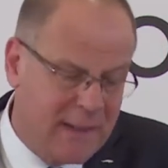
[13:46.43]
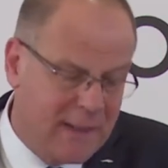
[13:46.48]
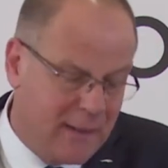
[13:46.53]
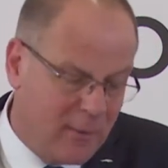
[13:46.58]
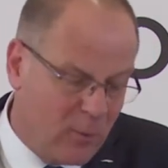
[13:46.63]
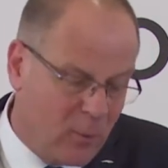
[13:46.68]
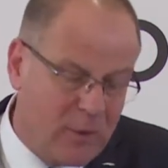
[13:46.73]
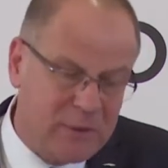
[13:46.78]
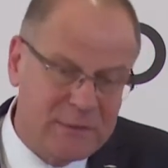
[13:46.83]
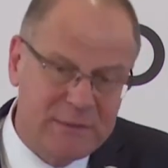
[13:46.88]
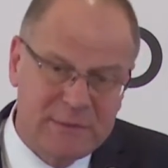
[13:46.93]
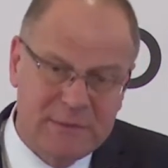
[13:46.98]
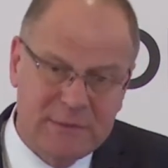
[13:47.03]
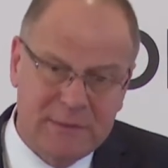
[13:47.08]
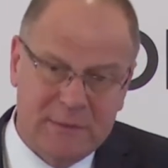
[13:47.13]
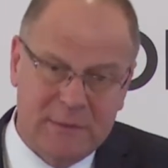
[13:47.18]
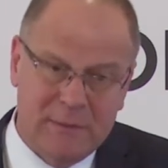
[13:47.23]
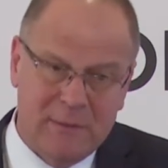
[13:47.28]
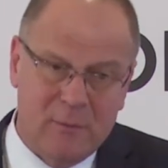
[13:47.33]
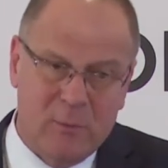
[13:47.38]

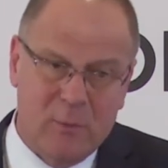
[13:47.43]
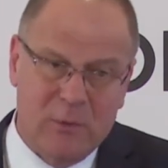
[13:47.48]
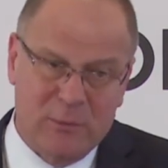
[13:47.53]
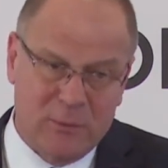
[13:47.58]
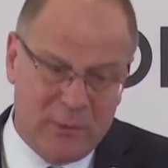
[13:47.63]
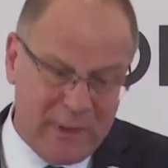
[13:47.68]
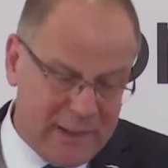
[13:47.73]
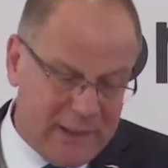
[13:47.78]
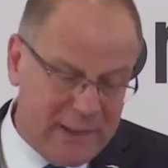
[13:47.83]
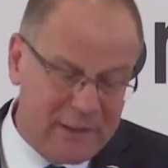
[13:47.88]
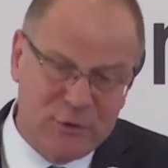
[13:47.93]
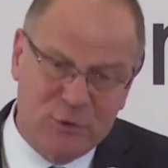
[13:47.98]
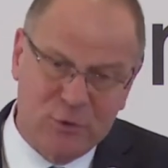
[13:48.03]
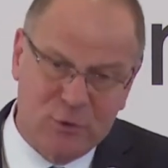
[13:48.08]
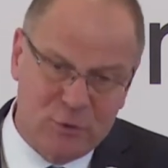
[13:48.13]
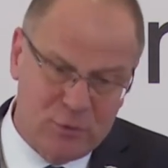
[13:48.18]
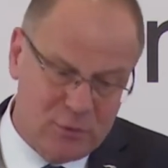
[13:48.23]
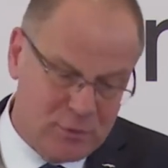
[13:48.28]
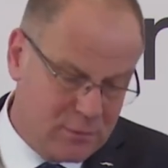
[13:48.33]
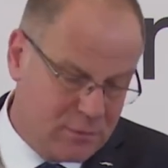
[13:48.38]
What we can
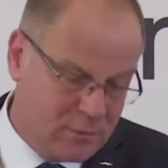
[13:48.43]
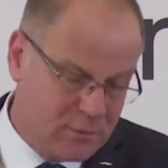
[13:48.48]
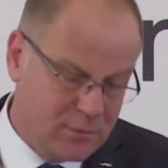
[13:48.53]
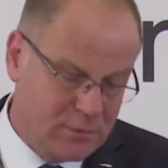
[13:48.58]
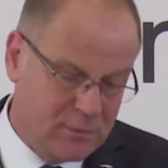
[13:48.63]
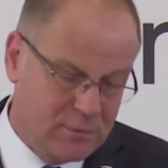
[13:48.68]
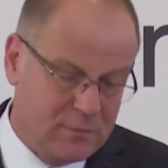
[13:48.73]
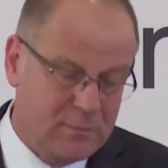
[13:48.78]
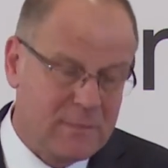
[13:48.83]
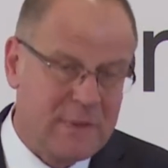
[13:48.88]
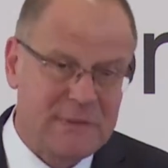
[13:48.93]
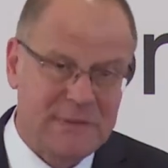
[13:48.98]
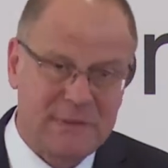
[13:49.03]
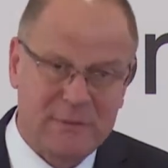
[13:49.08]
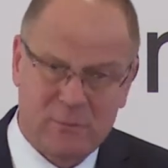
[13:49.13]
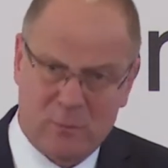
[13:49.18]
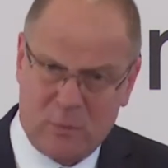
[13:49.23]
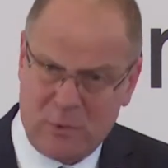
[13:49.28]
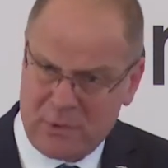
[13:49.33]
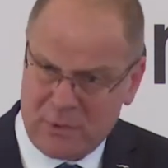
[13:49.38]
do is it
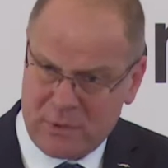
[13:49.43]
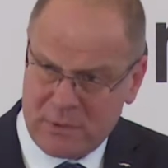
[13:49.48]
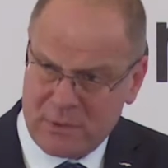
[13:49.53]
what?